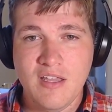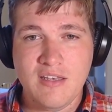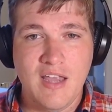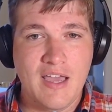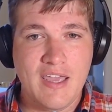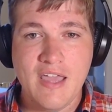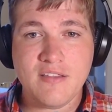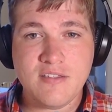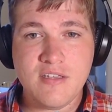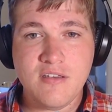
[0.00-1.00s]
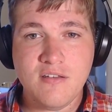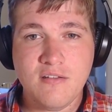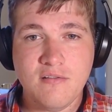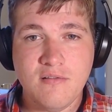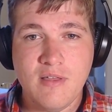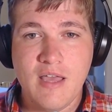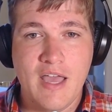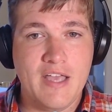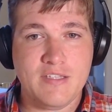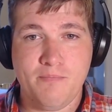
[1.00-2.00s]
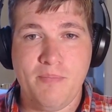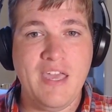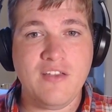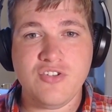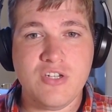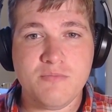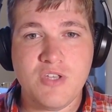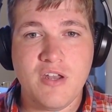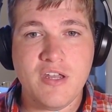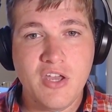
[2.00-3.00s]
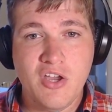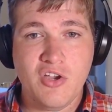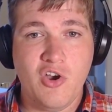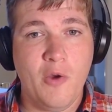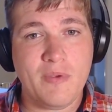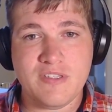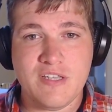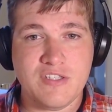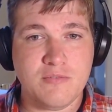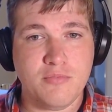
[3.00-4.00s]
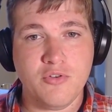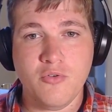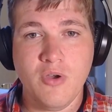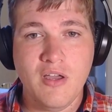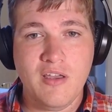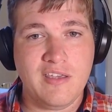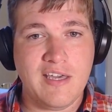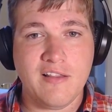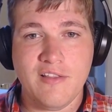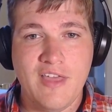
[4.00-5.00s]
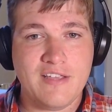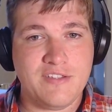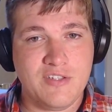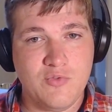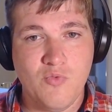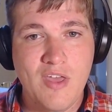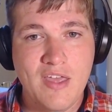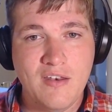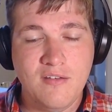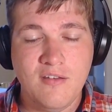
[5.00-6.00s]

Diancie has pink gems on it. Carbink has this blue. Gigalith has this red.